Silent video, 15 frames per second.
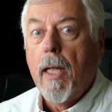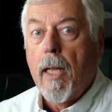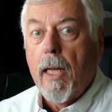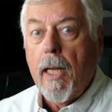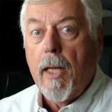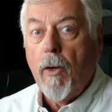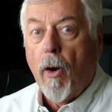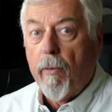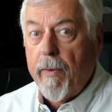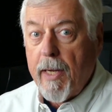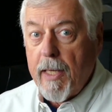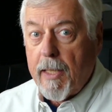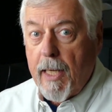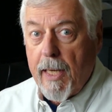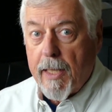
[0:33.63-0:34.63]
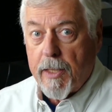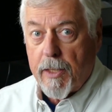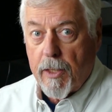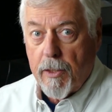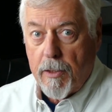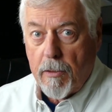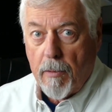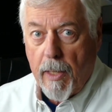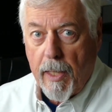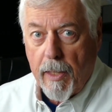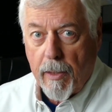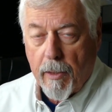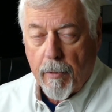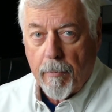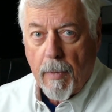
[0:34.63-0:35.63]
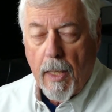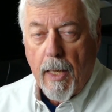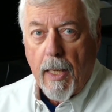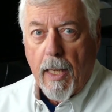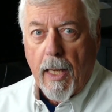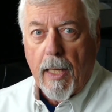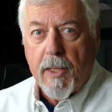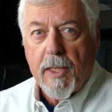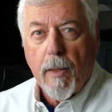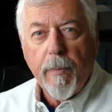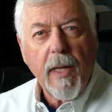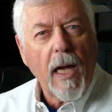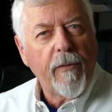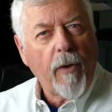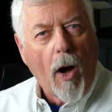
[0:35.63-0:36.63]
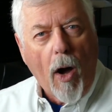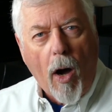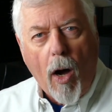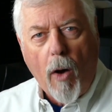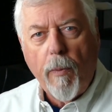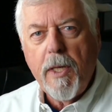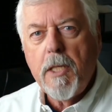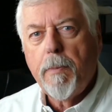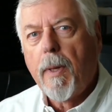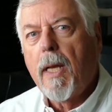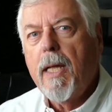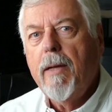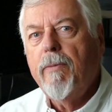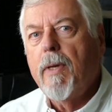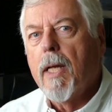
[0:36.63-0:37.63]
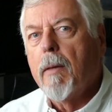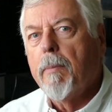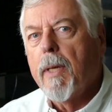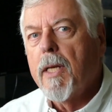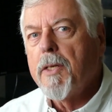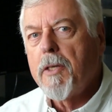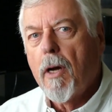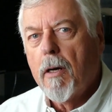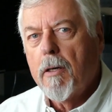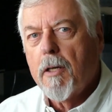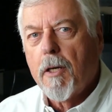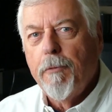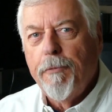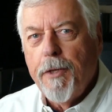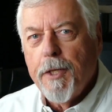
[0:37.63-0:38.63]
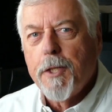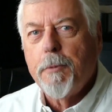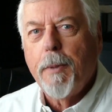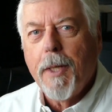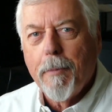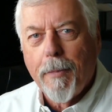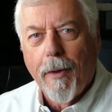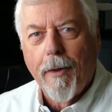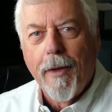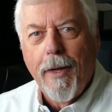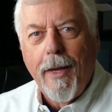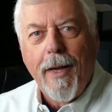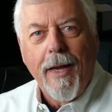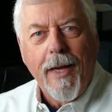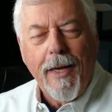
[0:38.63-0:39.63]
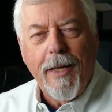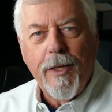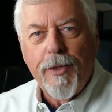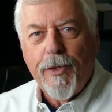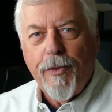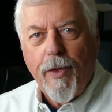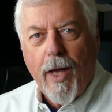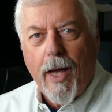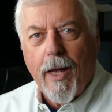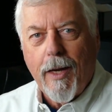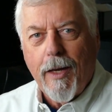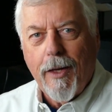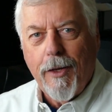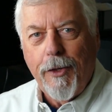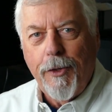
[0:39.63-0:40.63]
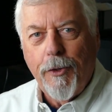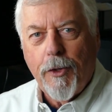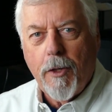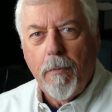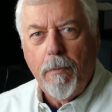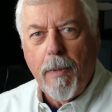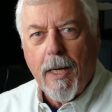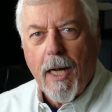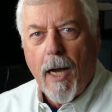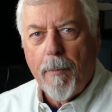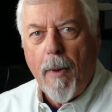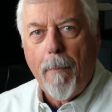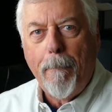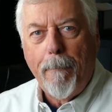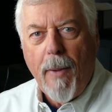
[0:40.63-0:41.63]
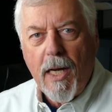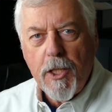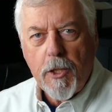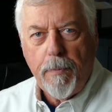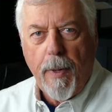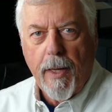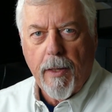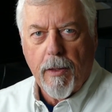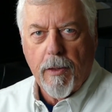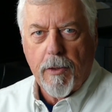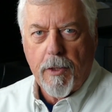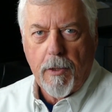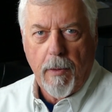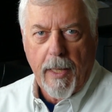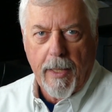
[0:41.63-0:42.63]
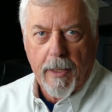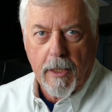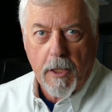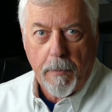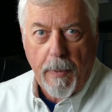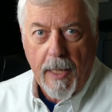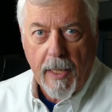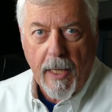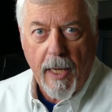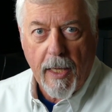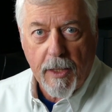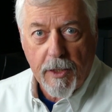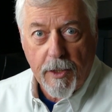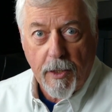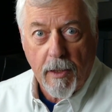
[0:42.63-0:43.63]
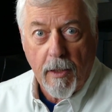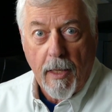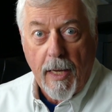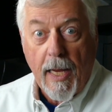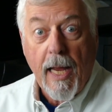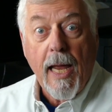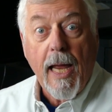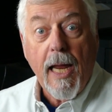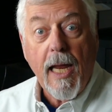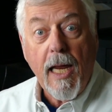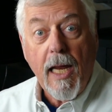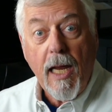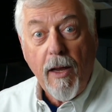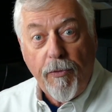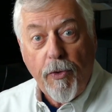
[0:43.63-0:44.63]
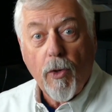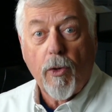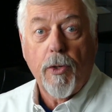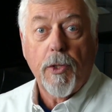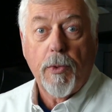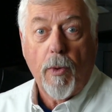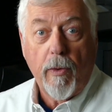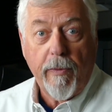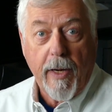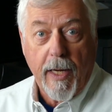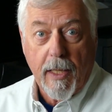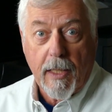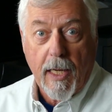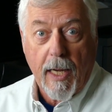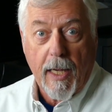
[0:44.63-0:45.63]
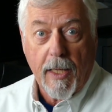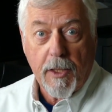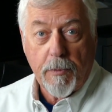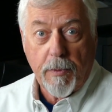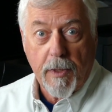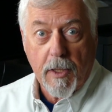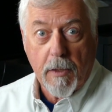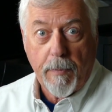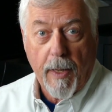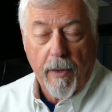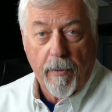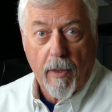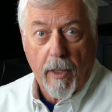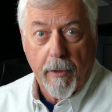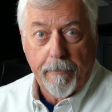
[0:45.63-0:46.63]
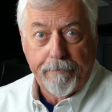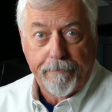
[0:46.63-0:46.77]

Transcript: in overhead casting a two-hander. And something I've always believed in, but it's hard to convince people, is that you can become a much better two-handed spey caster if you learn to overhead cast with a spey rod.